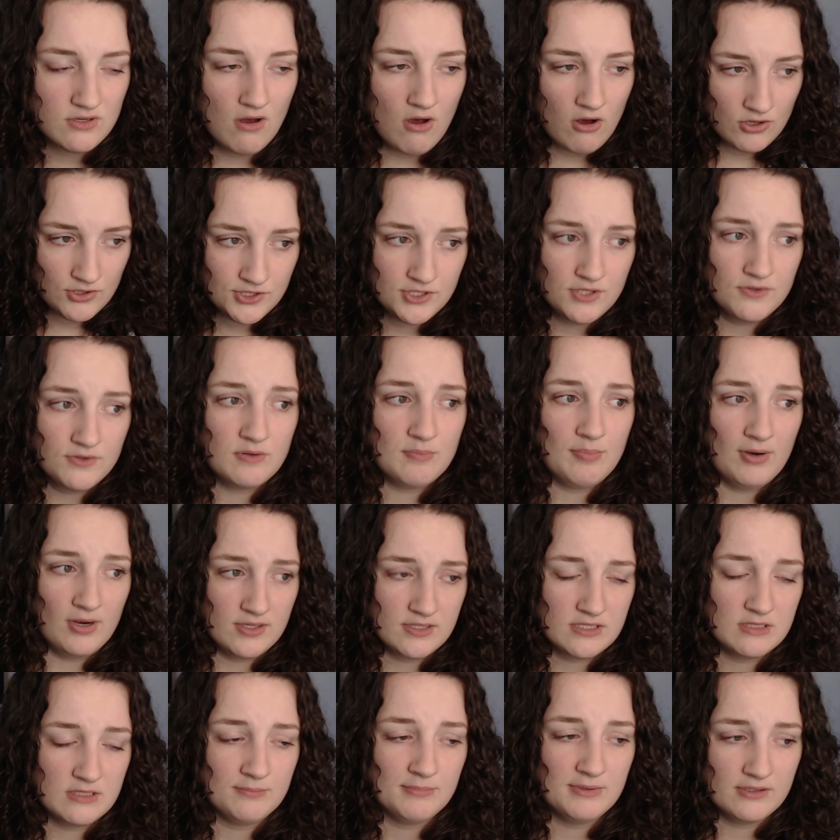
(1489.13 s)
also the
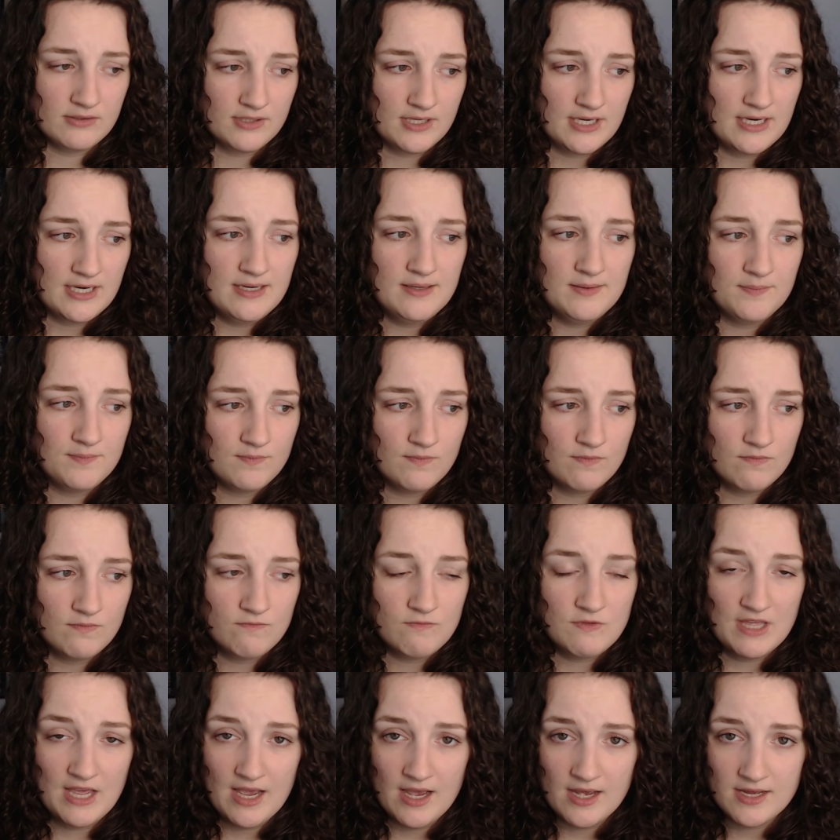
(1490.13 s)
possibility
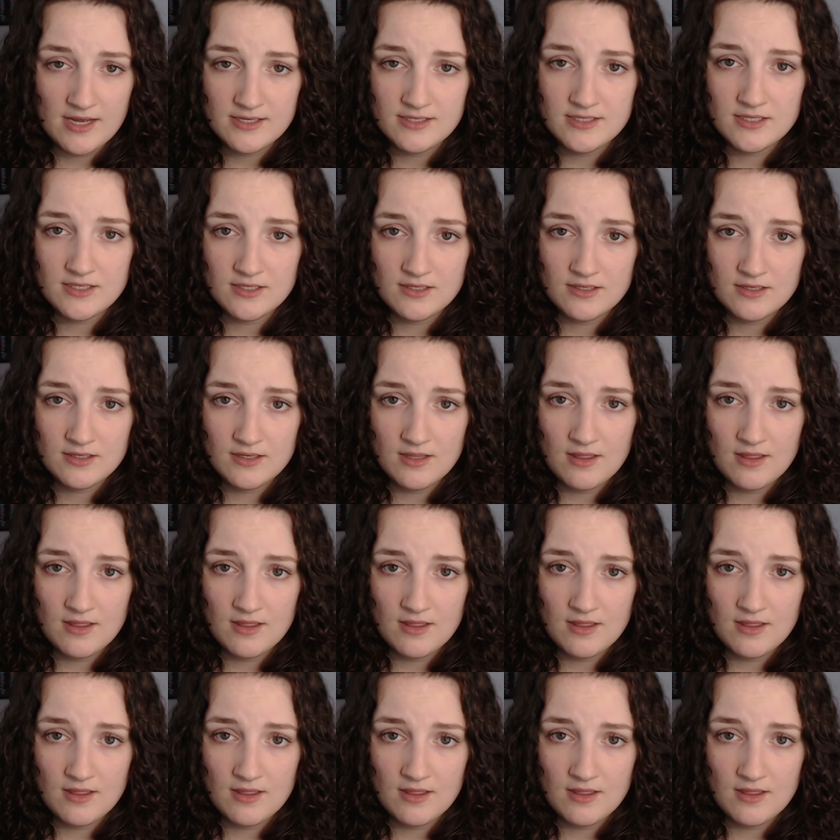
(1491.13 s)
that